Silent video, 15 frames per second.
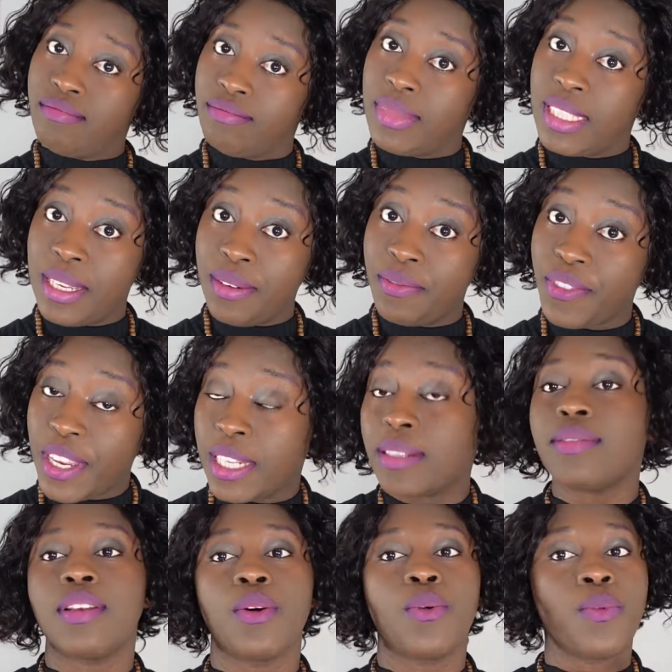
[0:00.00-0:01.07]
deem
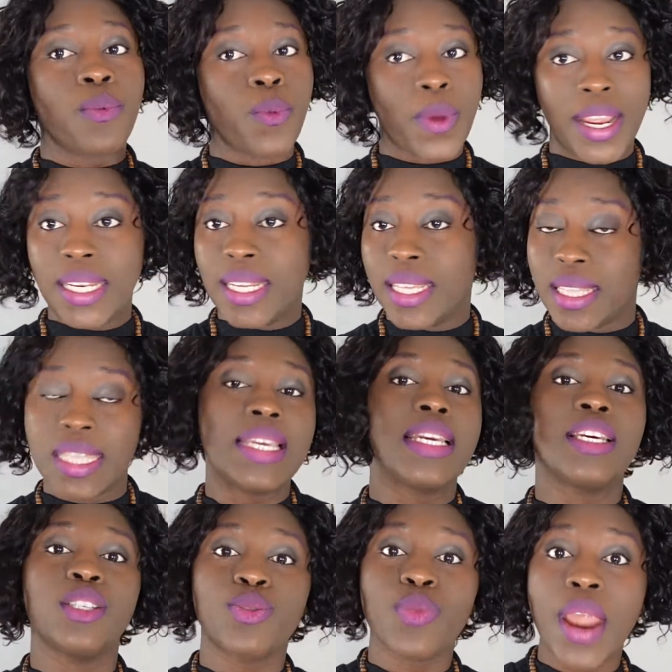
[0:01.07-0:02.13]
fit, the way they think
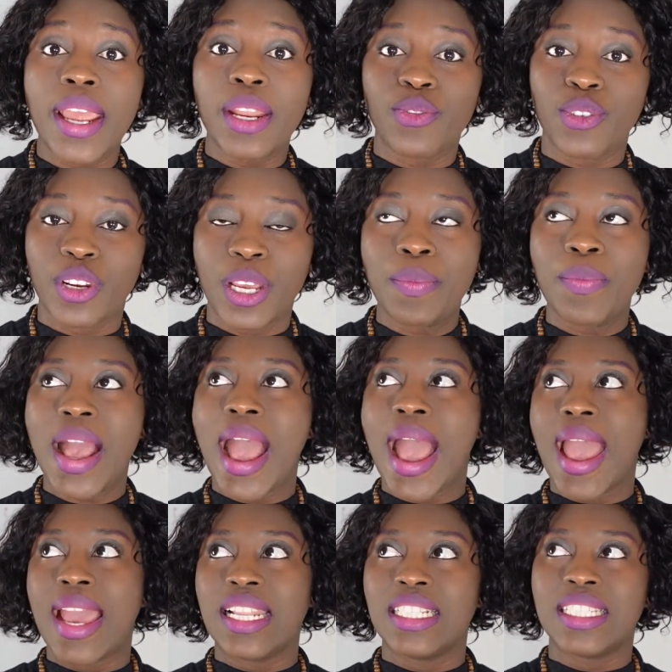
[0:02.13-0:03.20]
is right for them.
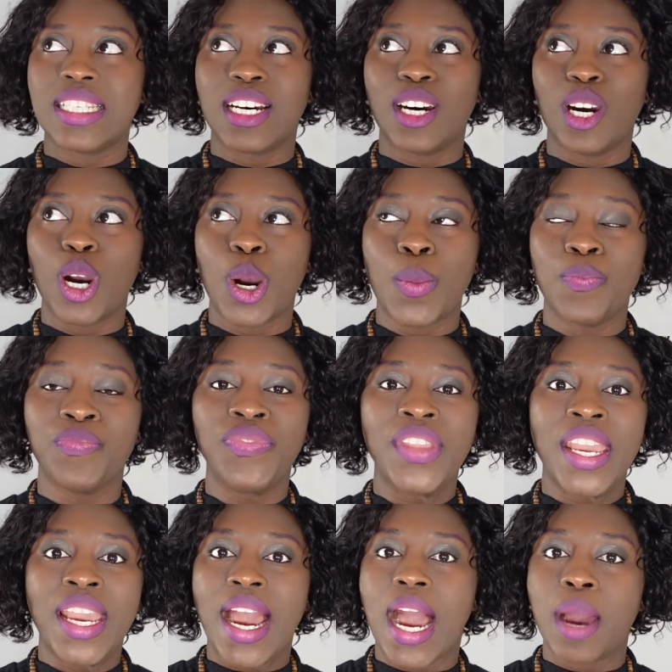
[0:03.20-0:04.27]
And I'm
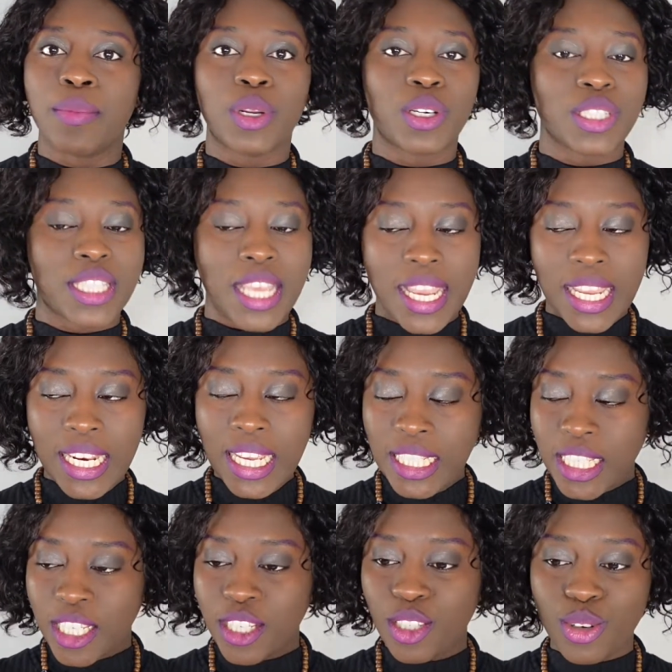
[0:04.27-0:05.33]
not saying
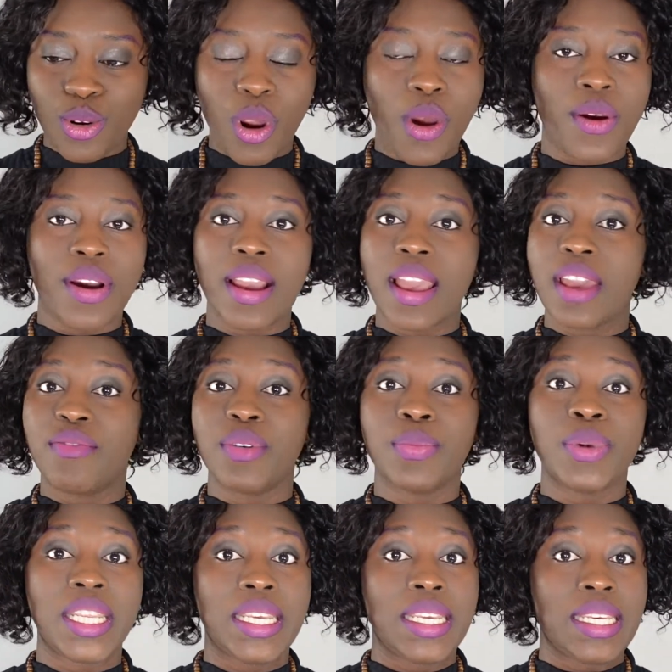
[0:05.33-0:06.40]
it is wrong.
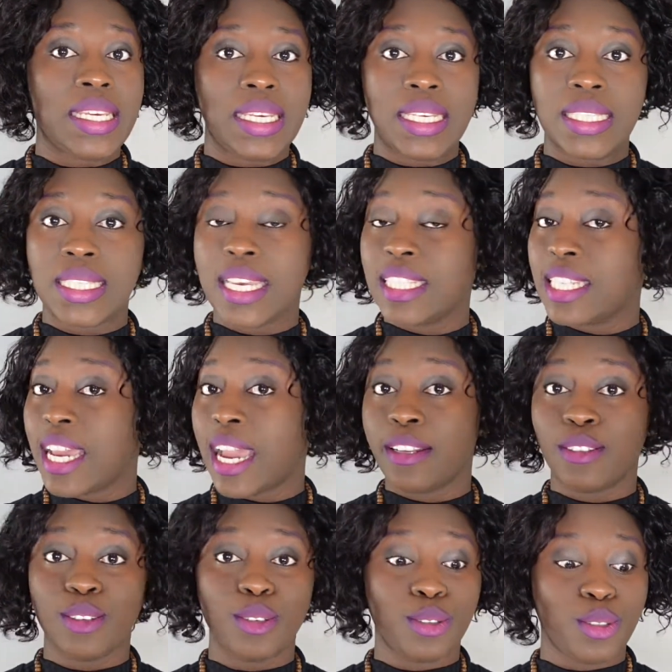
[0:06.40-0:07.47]
Everybody is
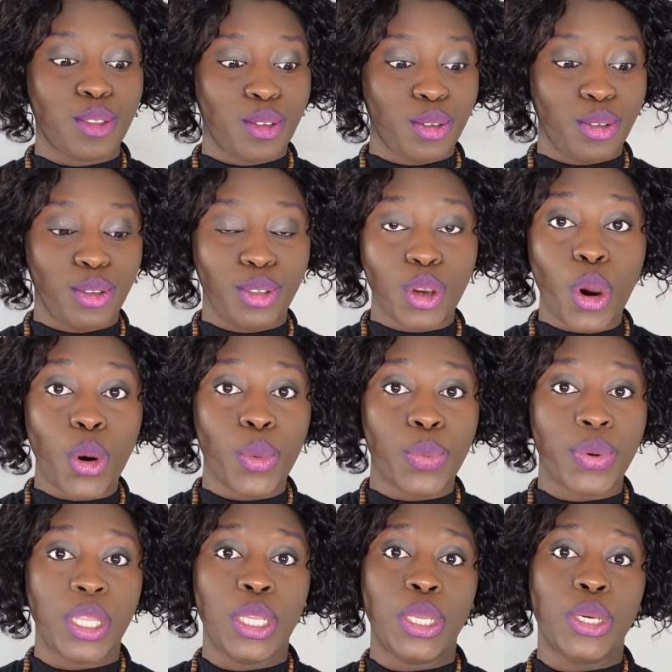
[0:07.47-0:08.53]
entitled to your
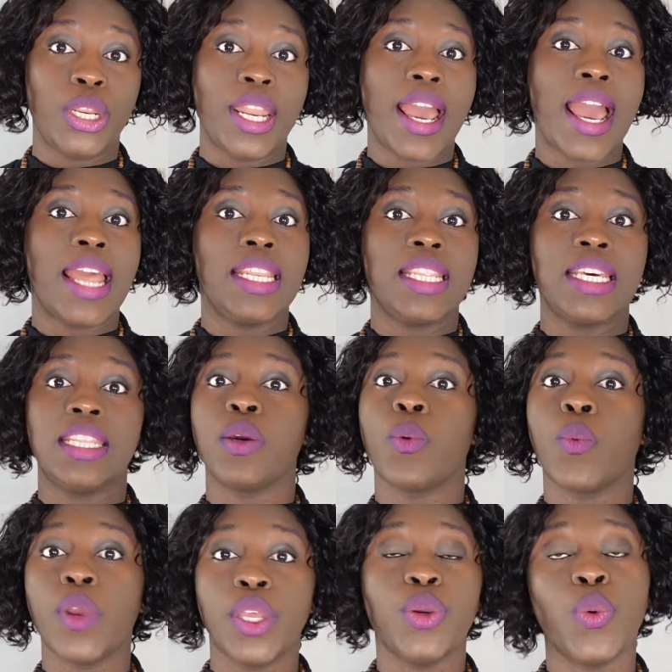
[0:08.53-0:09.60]
opinion and then the
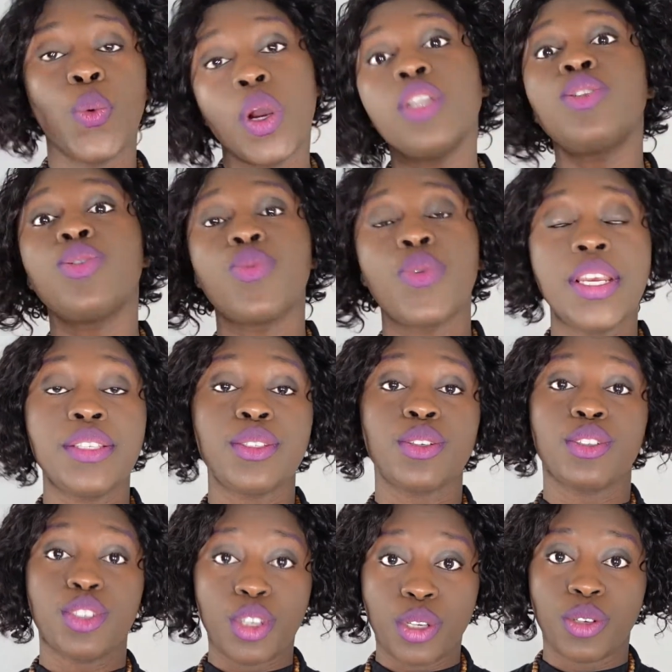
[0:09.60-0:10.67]
way you want to raise your
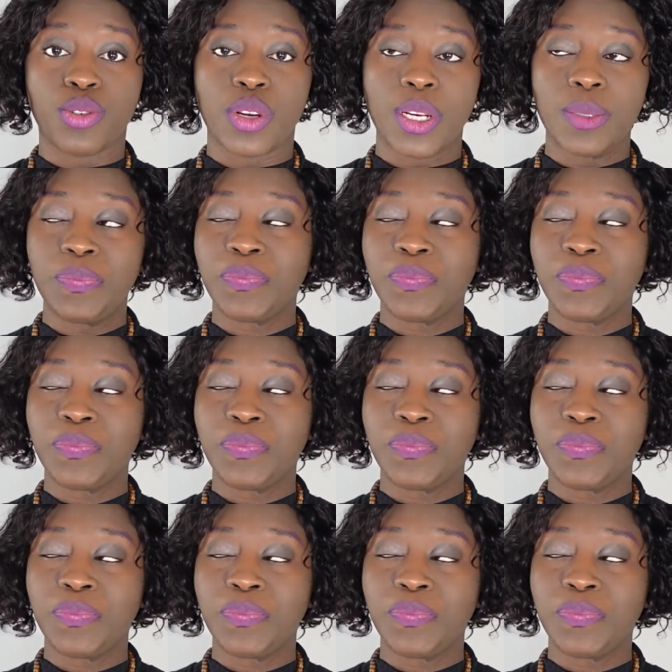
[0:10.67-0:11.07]
children.